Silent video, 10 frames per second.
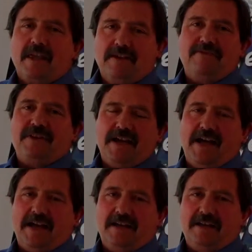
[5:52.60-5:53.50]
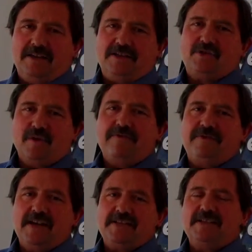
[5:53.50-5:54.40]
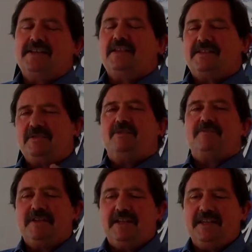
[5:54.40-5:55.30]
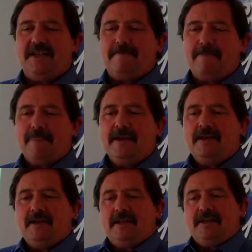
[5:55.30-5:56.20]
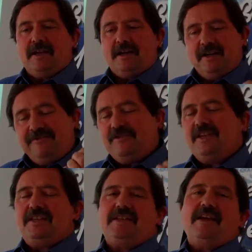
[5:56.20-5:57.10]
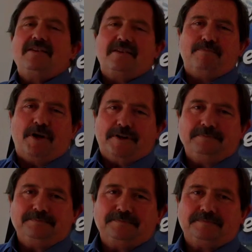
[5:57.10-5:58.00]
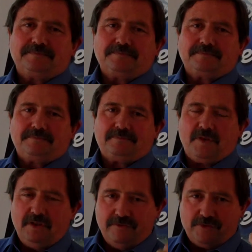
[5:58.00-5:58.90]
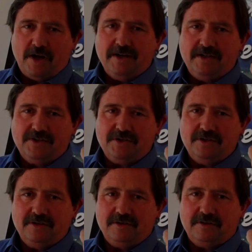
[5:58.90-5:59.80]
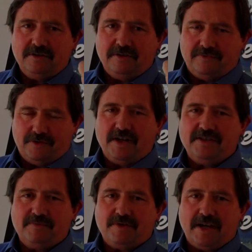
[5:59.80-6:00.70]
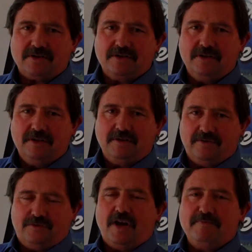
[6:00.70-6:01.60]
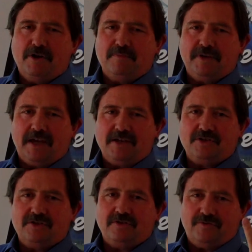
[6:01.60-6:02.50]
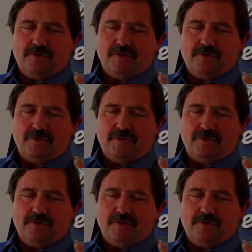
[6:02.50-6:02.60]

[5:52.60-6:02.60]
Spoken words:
every day. There's 24 hours in each day. See what I'm getting at? Now, if you get down to the bottom, you've tried addition, you've tried subtraction, you've tried multiplication, you've